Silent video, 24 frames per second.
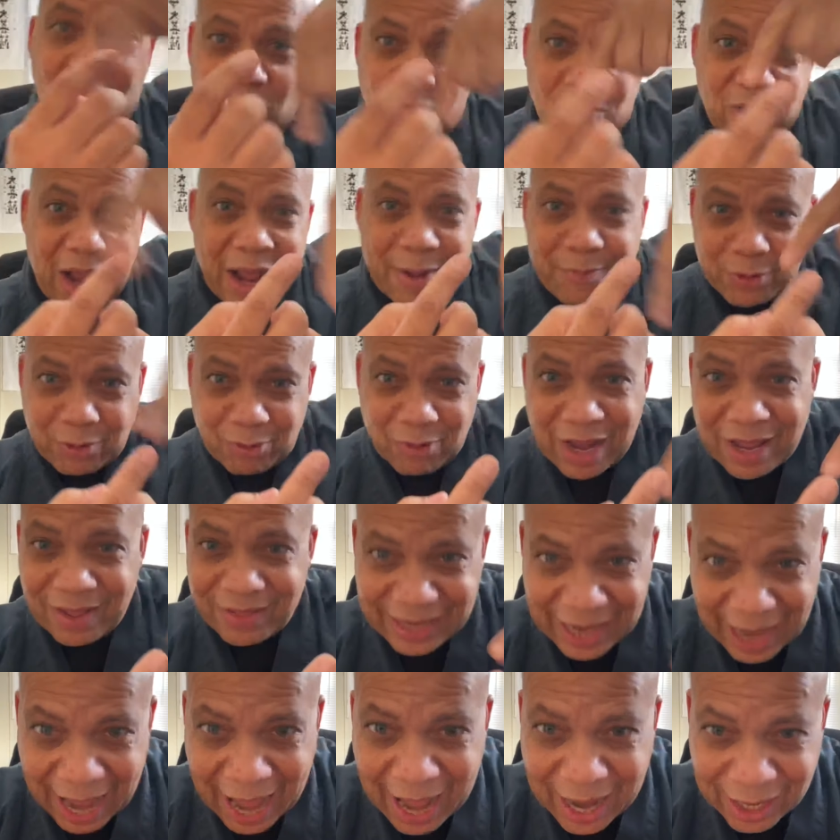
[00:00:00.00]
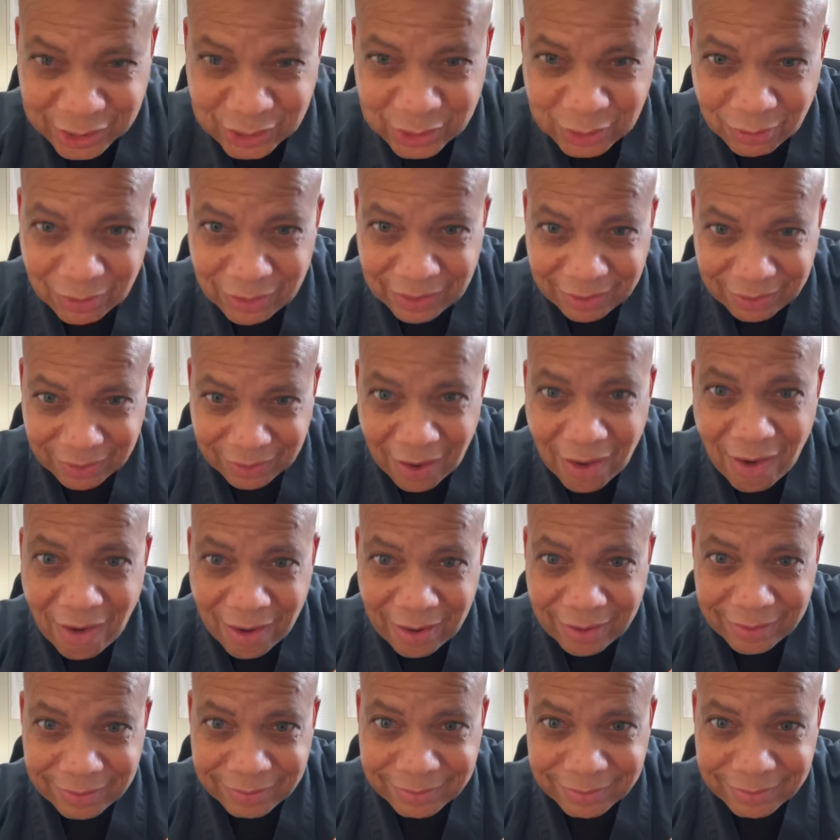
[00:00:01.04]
wrapped around the axle in thought.